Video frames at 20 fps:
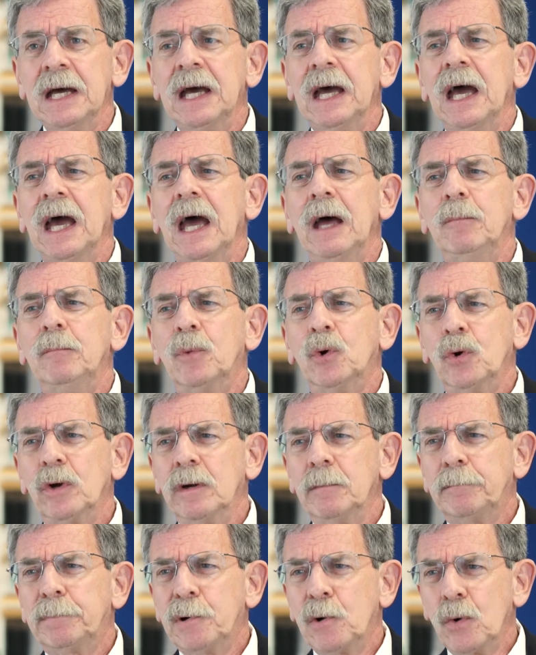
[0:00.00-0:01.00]
And more
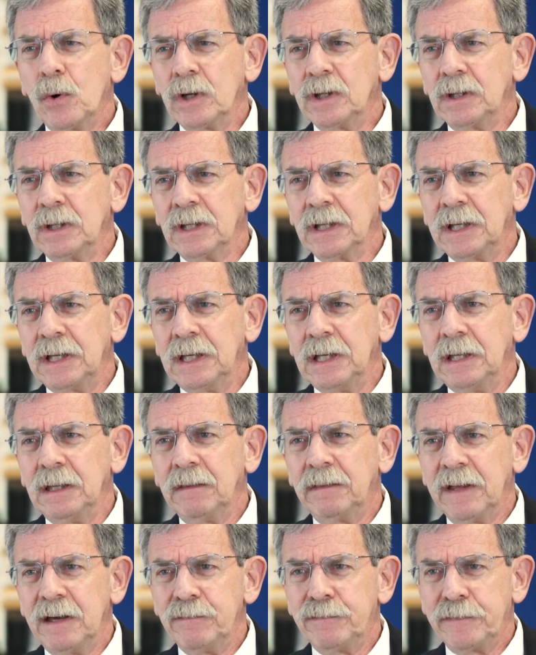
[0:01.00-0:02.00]
importantly,
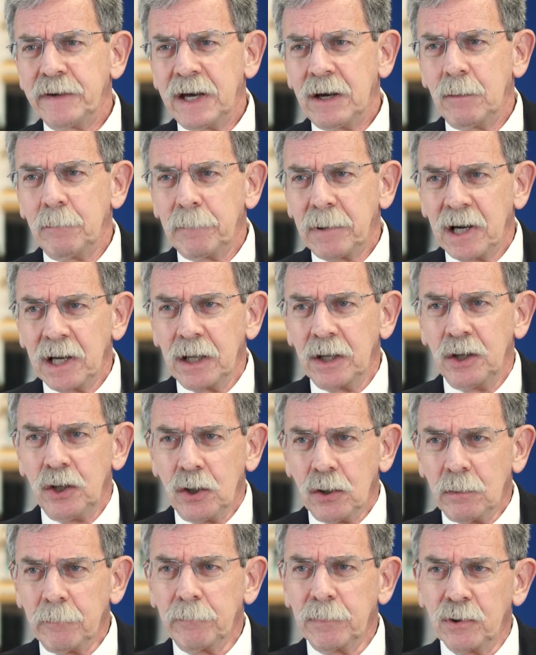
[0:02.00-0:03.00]
they found by a
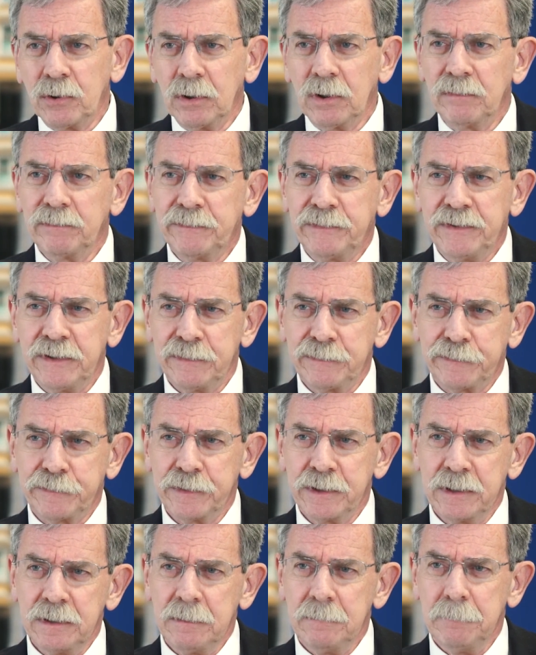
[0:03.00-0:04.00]
number of
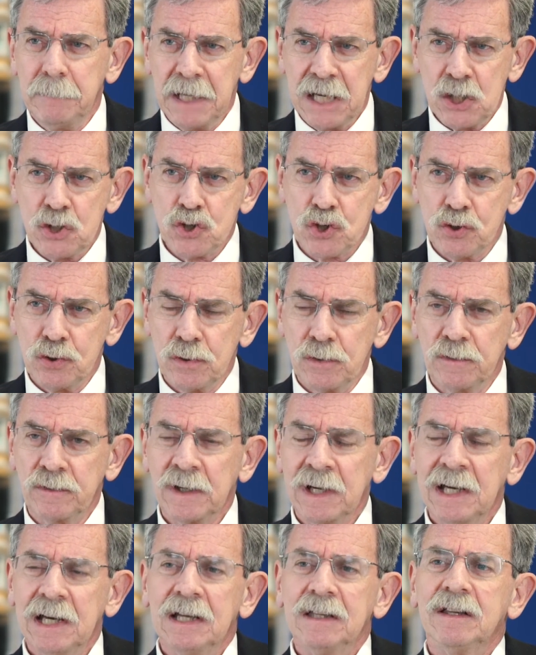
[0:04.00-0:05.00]
different measures
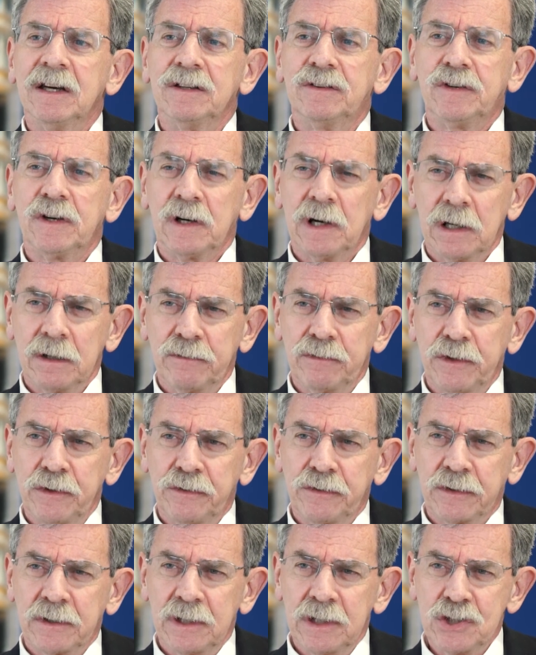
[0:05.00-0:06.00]
that tardive
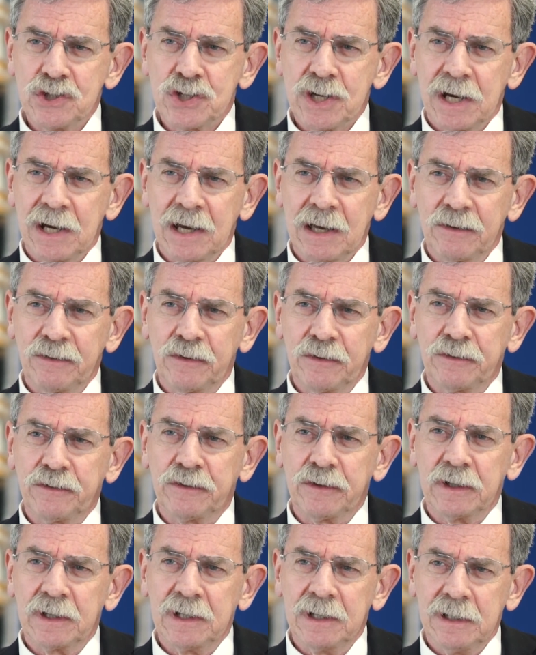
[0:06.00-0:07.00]
dyskinesia has a
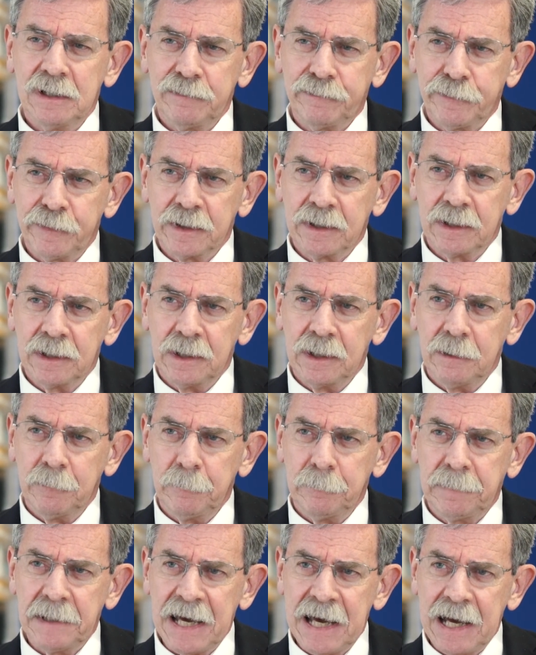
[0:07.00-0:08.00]
significant
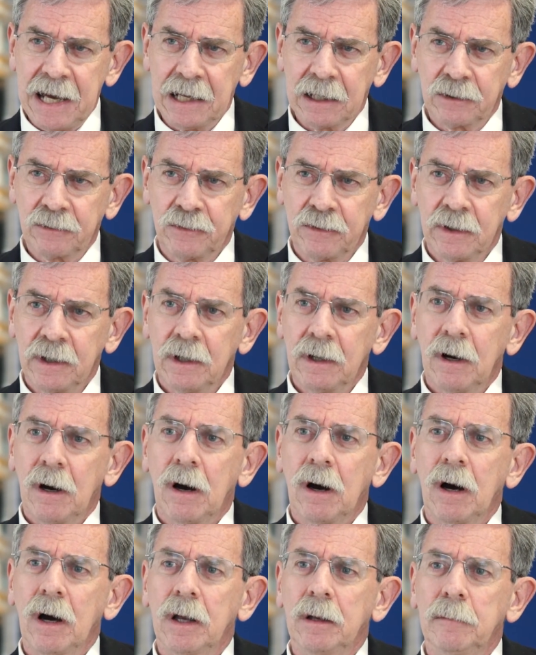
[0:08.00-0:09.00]
impact
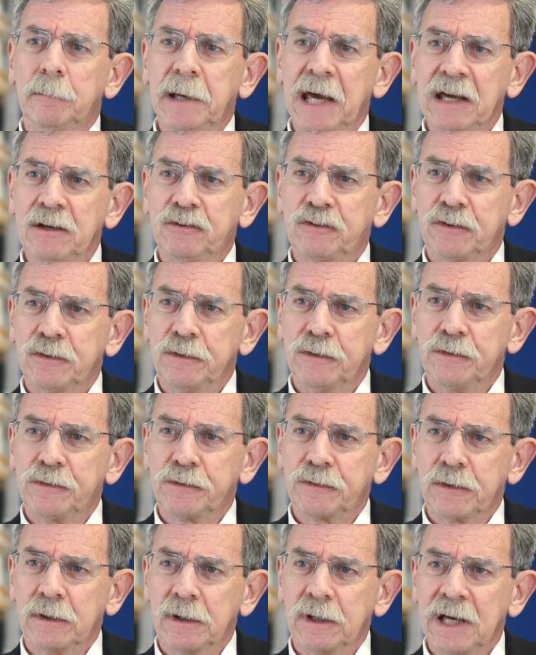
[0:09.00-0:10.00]
on patients' uh,